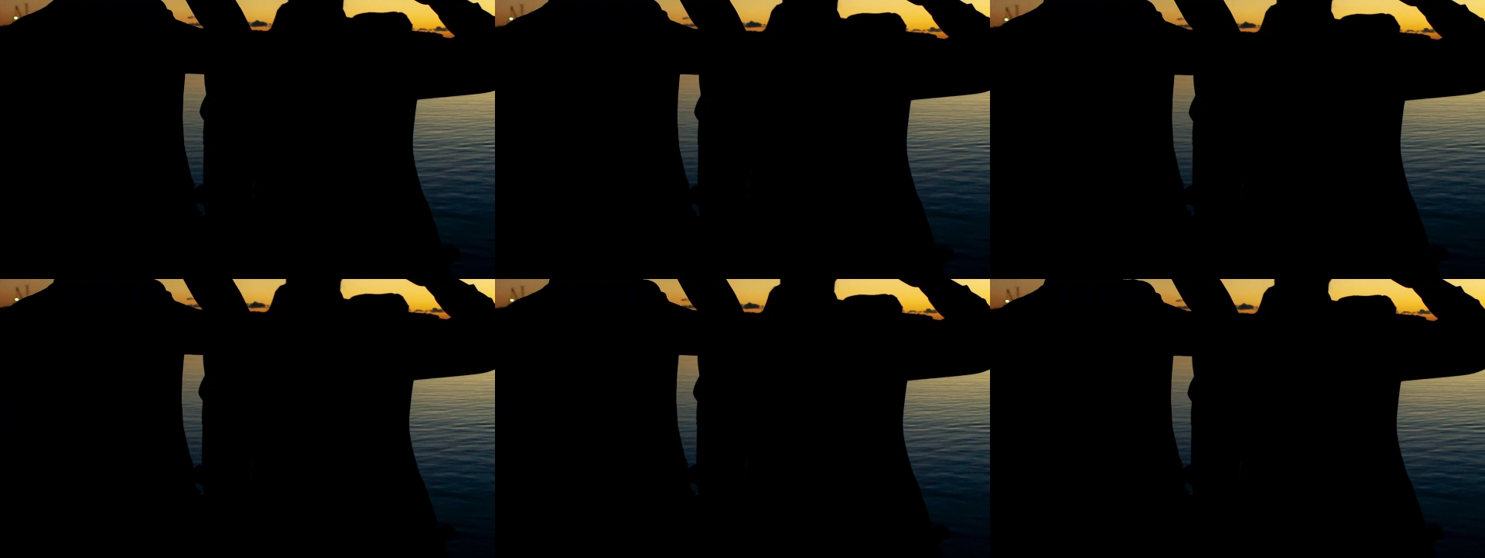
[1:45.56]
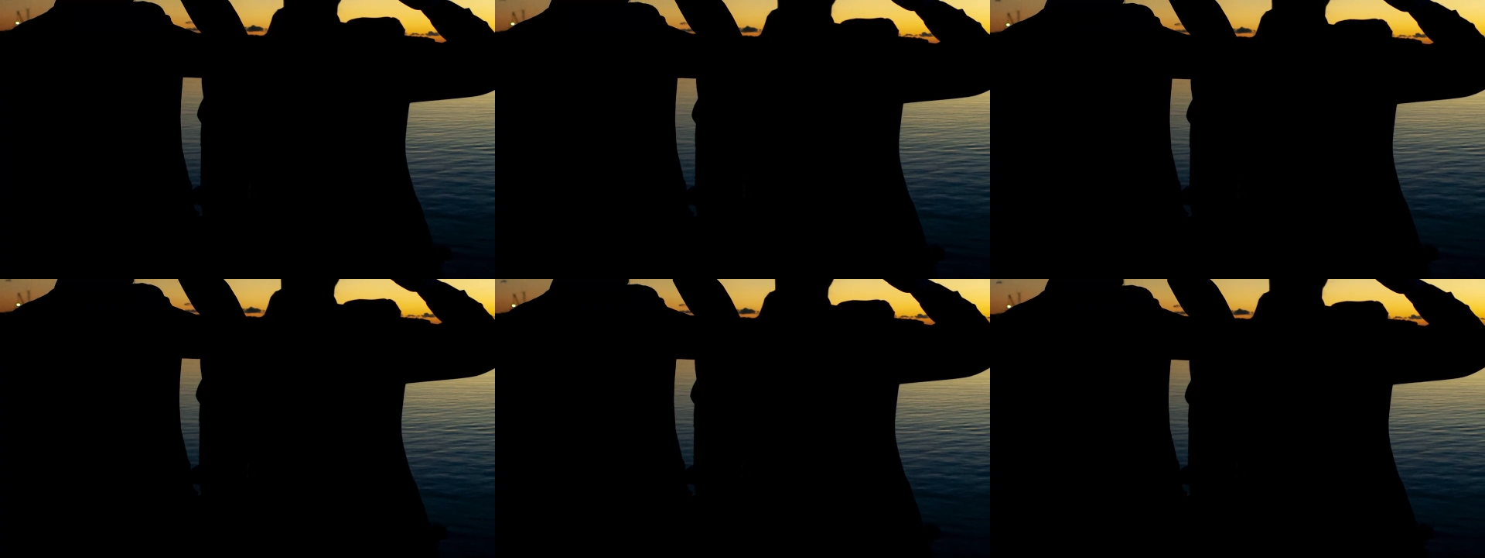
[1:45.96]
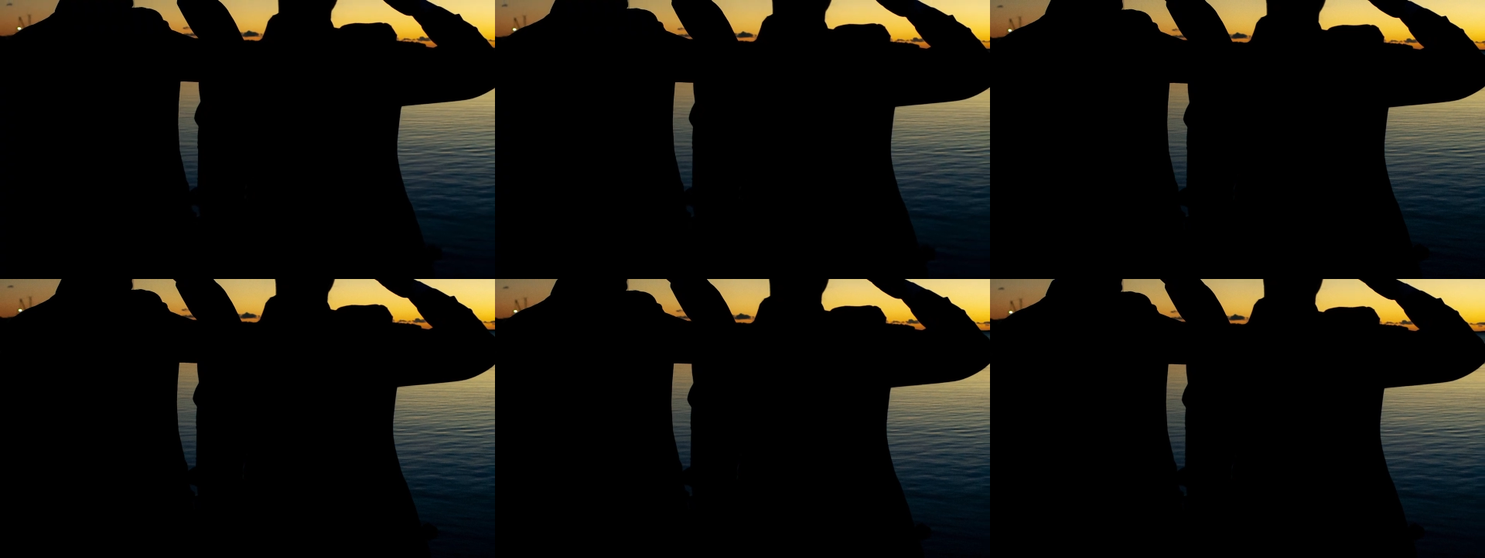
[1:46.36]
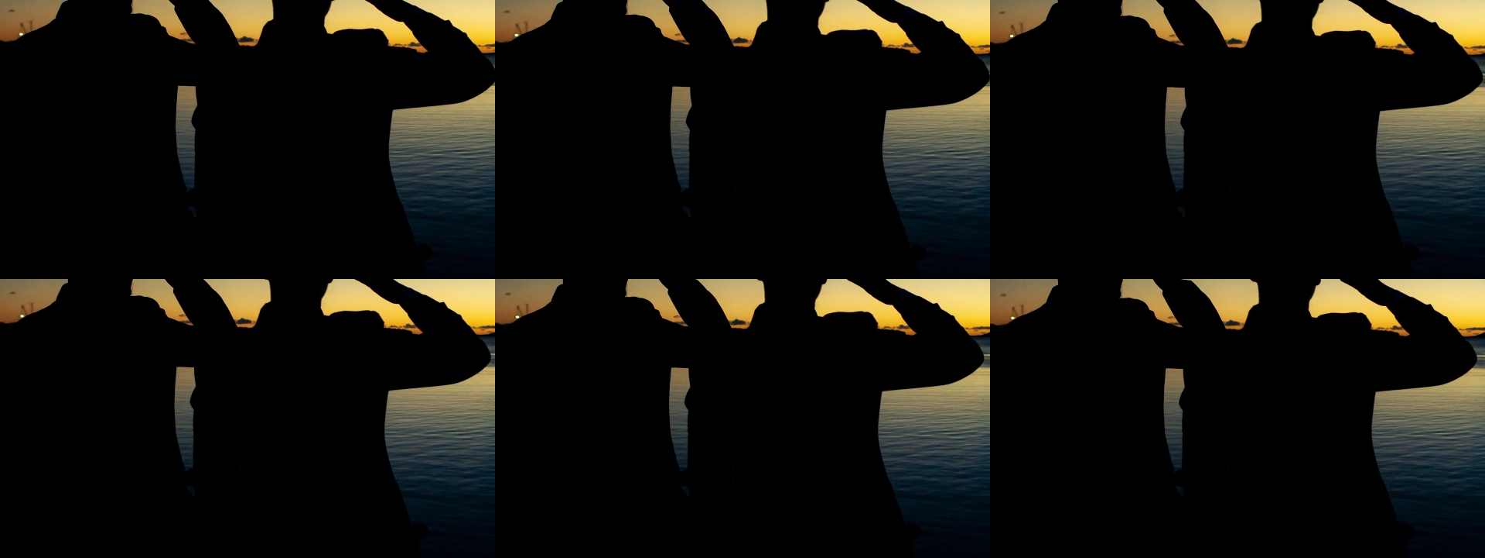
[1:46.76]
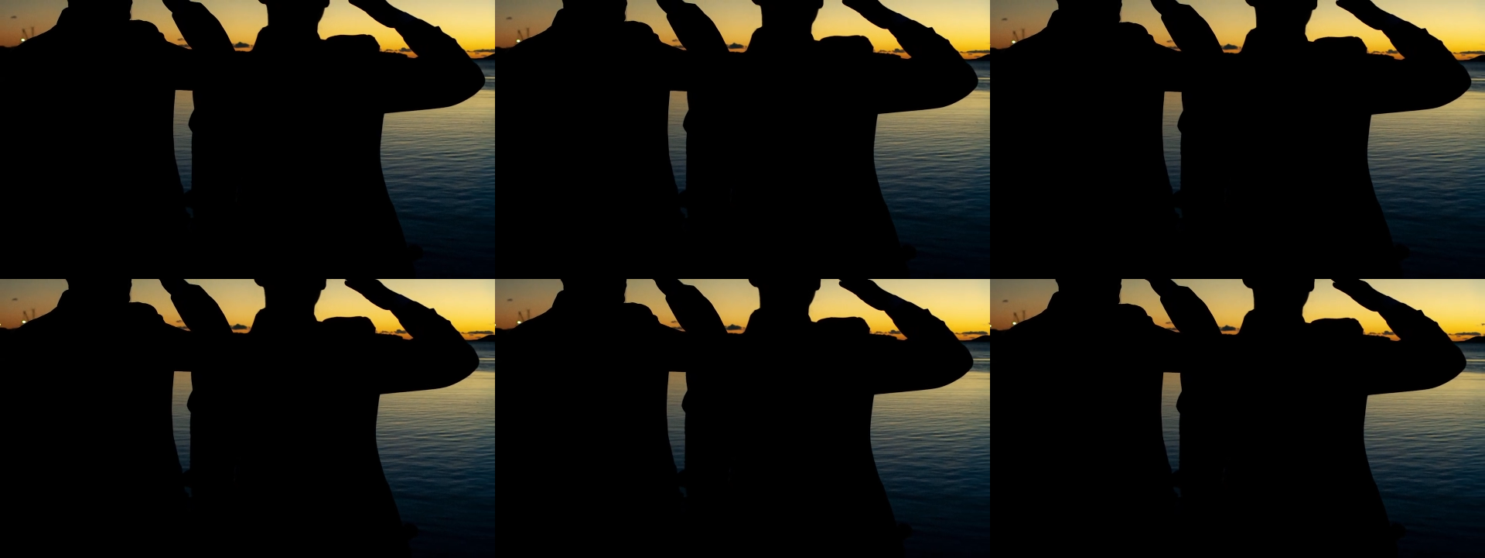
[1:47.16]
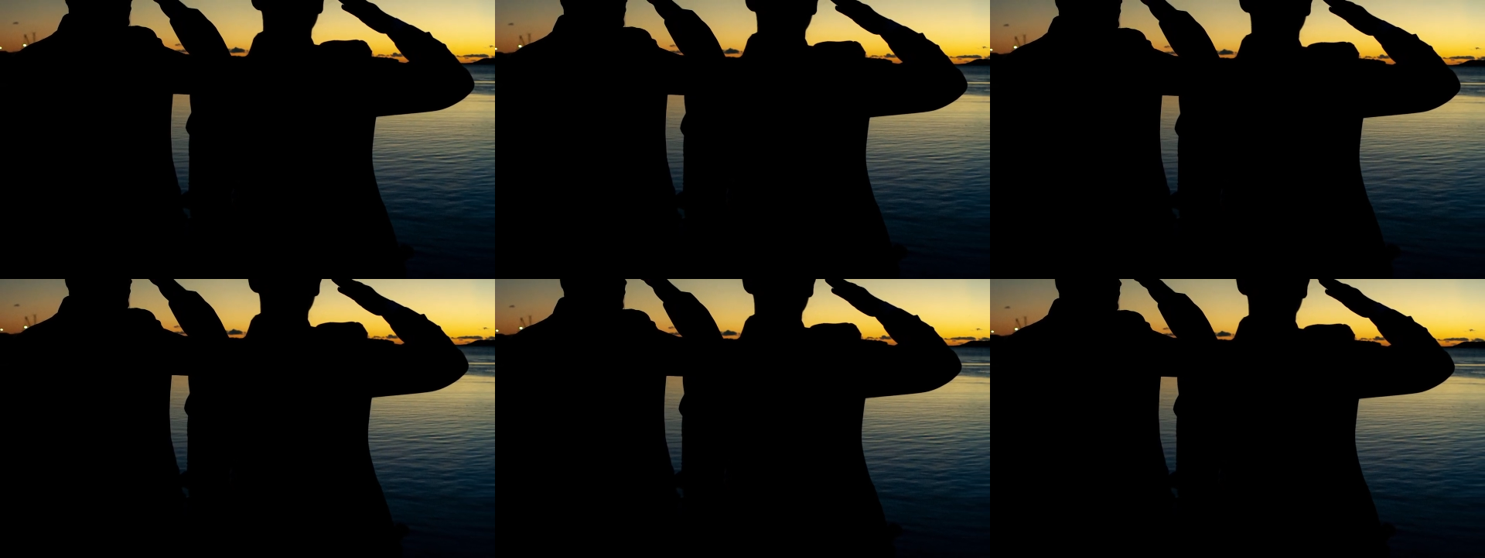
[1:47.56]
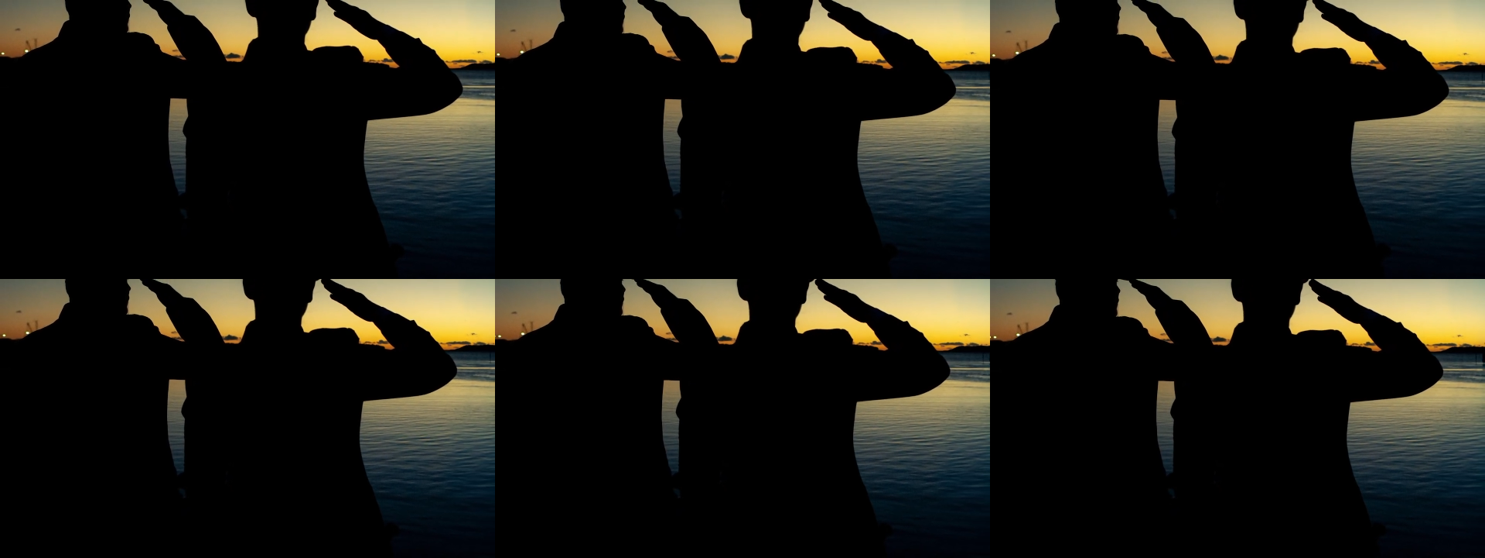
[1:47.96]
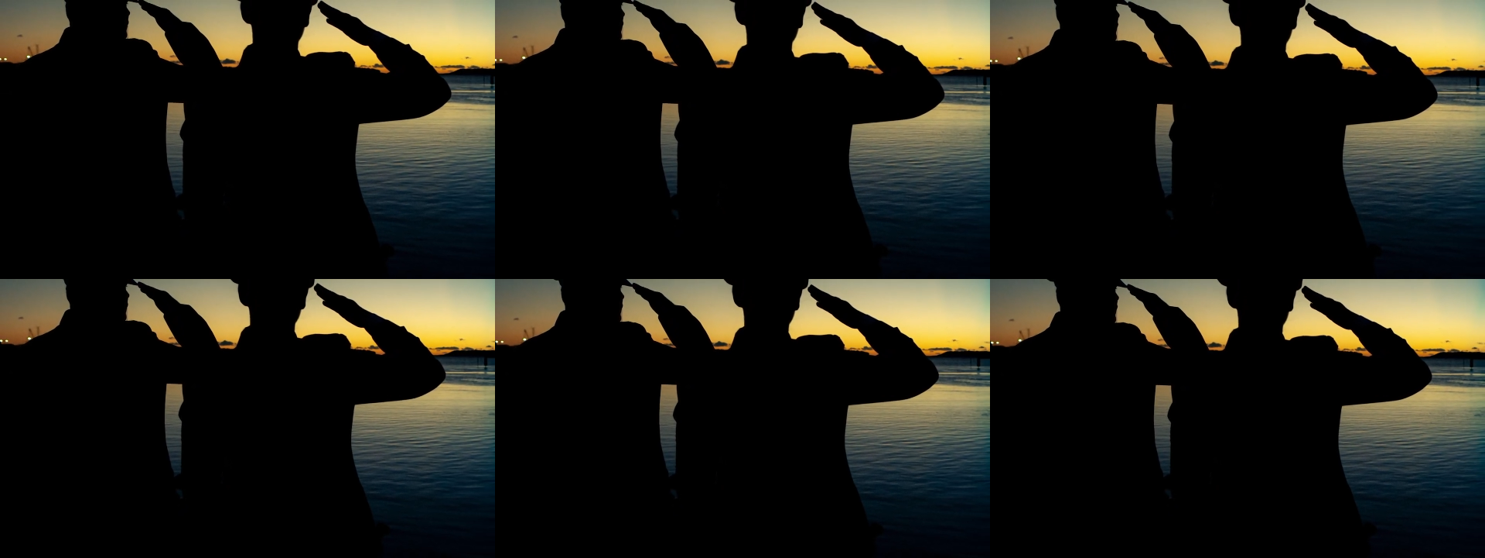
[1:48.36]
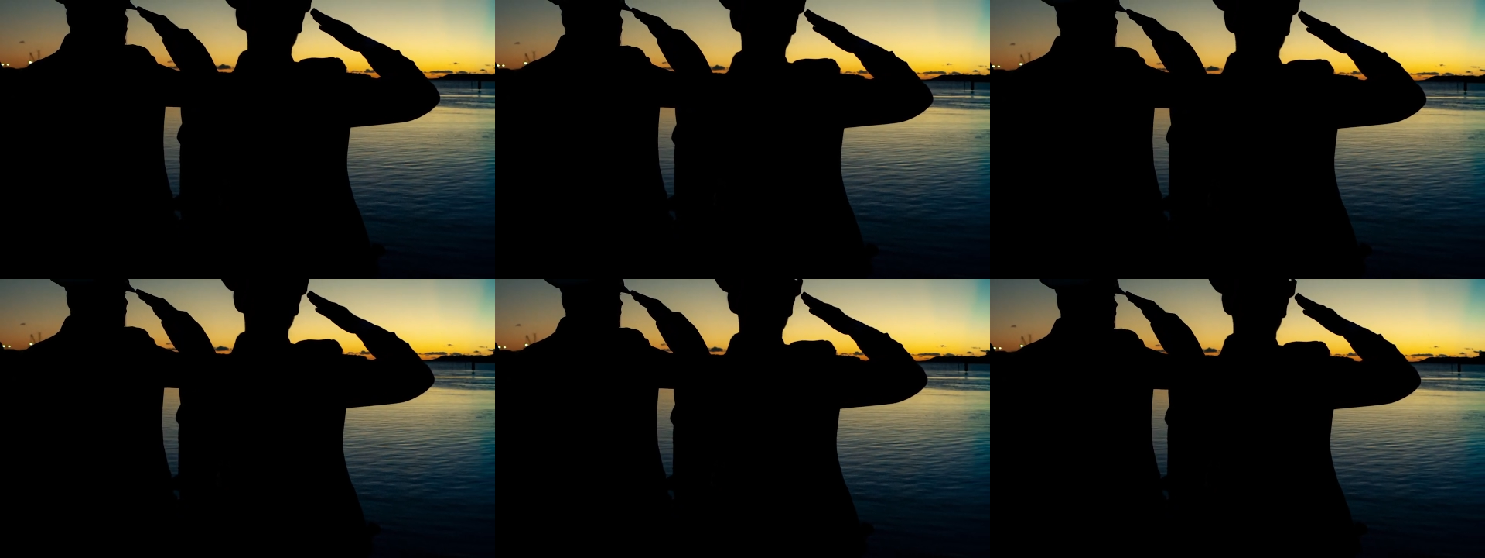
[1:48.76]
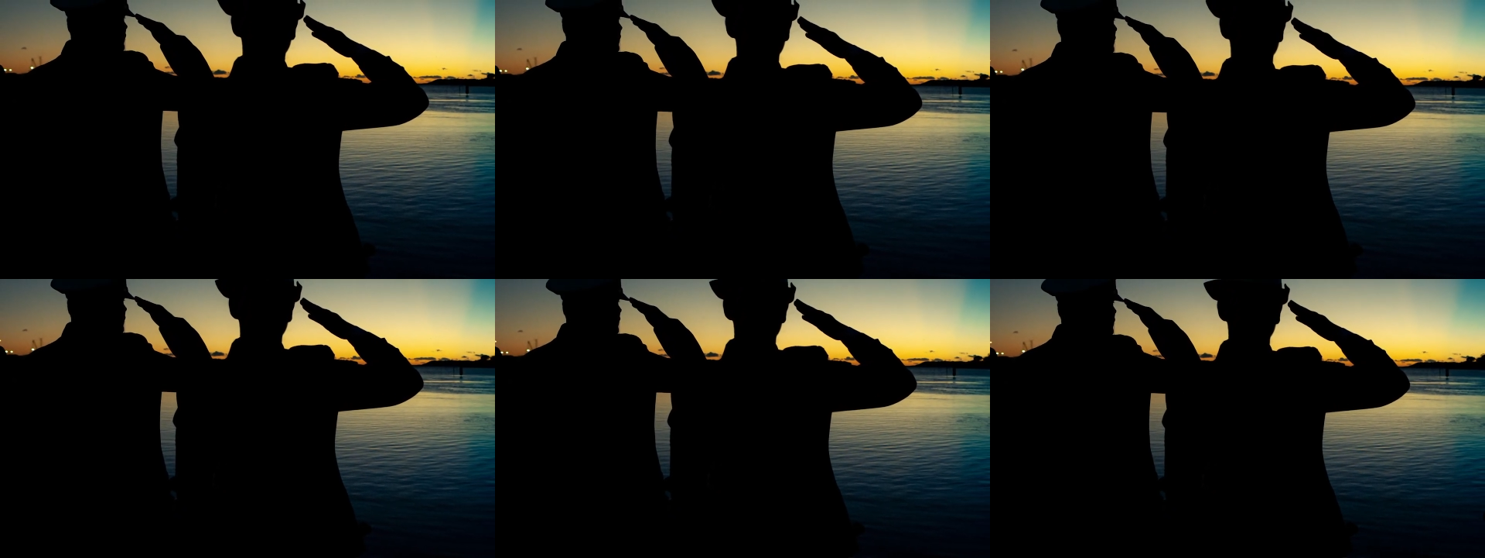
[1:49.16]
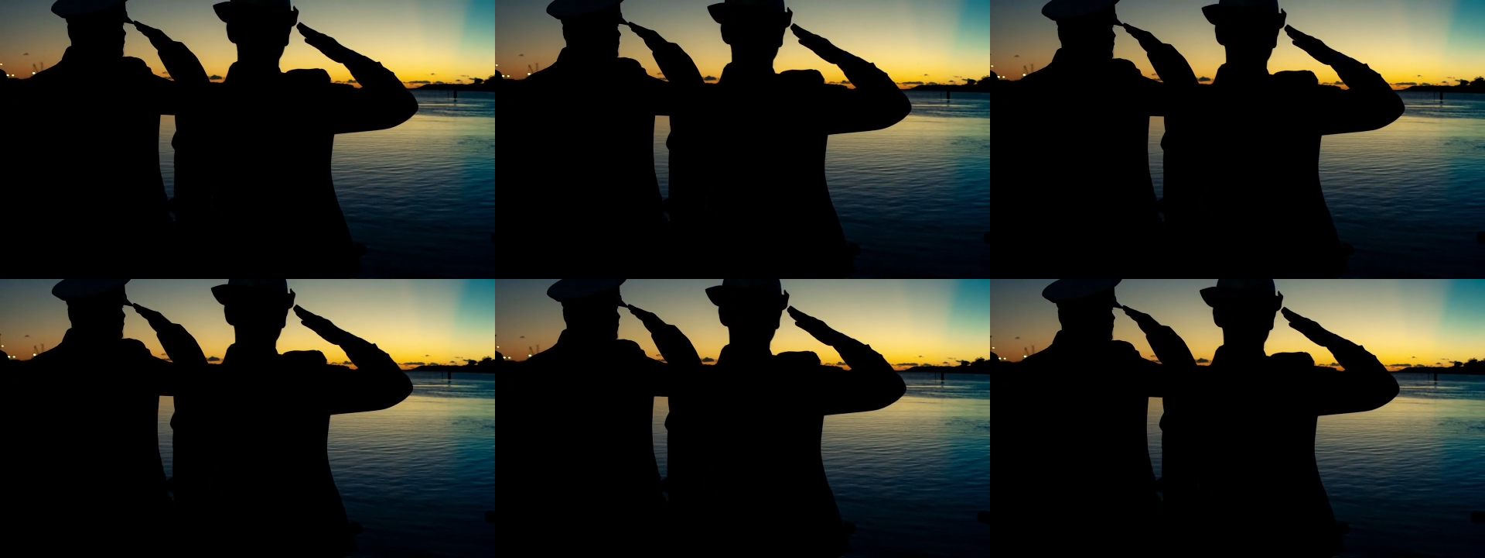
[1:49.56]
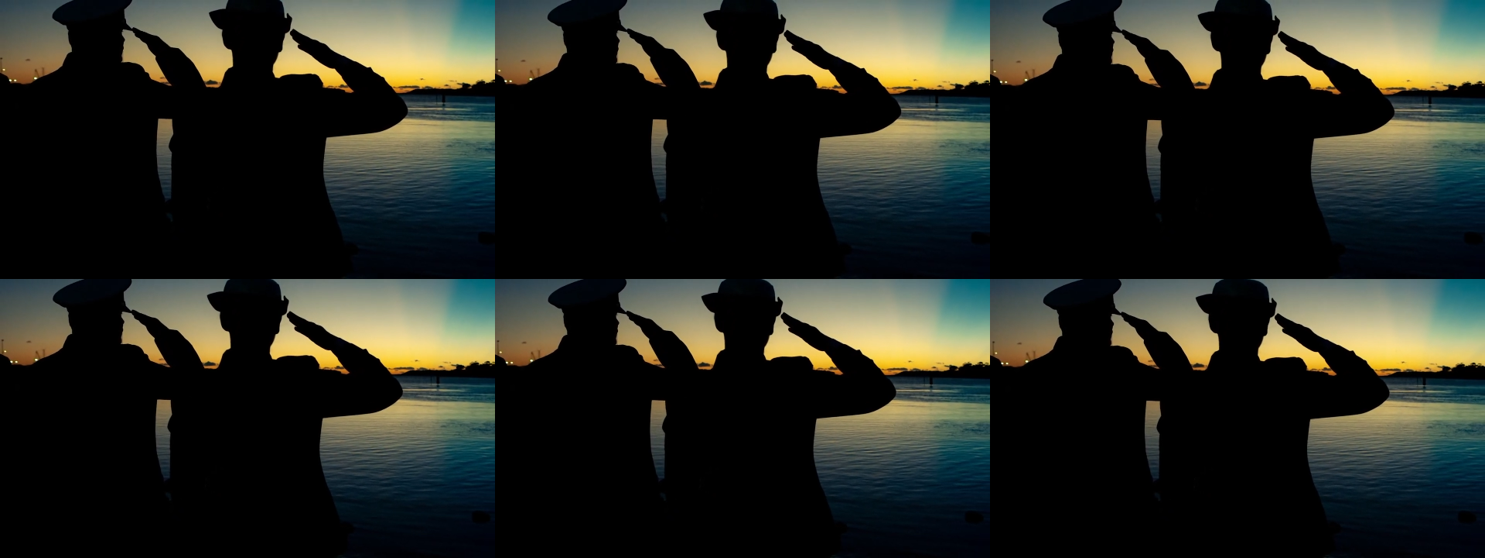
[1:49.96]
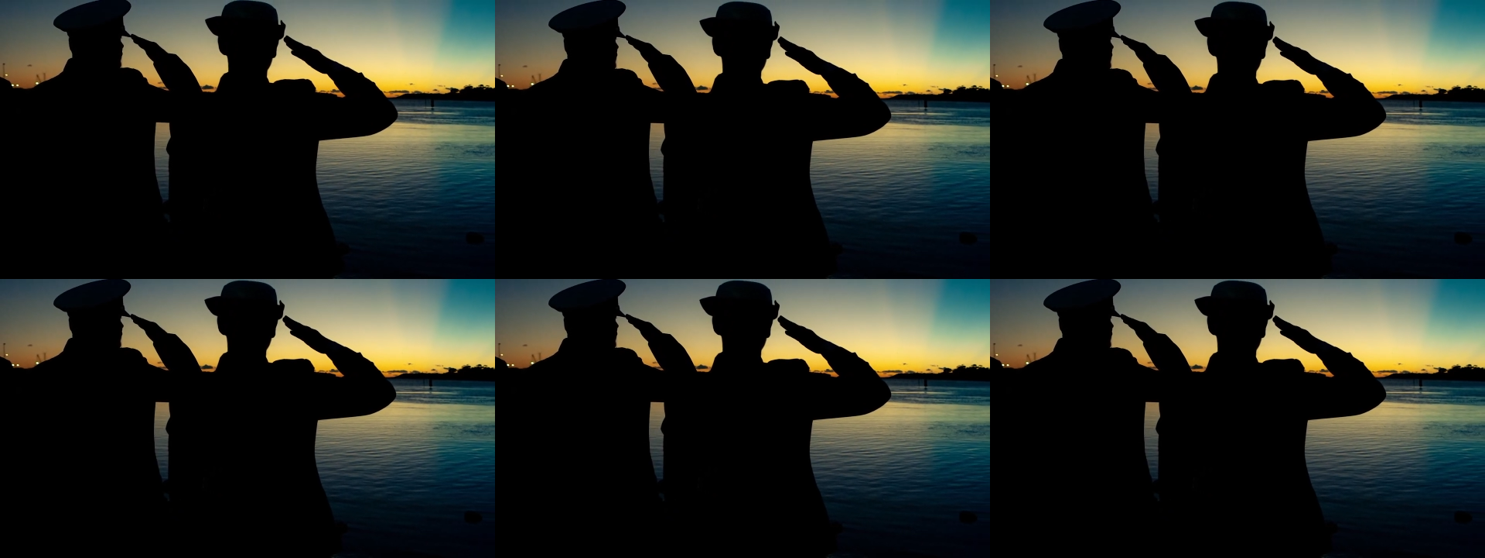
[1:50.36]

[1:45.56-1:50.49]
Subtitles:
No face is visible, so there are no lips to read.